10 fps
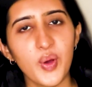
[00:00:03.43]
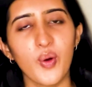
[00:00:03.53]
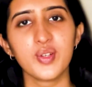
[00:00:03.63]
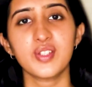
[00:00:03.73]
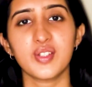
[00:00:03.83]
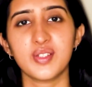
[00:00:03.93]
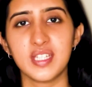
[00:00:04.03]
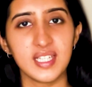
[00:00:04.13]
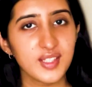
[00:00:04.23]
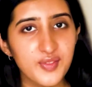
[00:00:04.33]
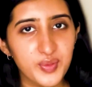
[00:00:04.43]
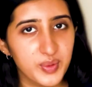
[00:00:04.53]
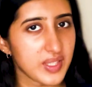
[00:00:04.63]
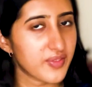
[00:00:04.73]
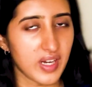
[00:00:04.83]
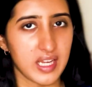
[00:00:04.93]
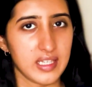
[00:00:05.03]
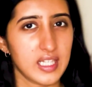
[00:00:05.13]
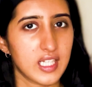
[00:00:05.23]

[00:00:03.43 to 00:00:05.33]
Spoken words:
On today's Foodie Friday,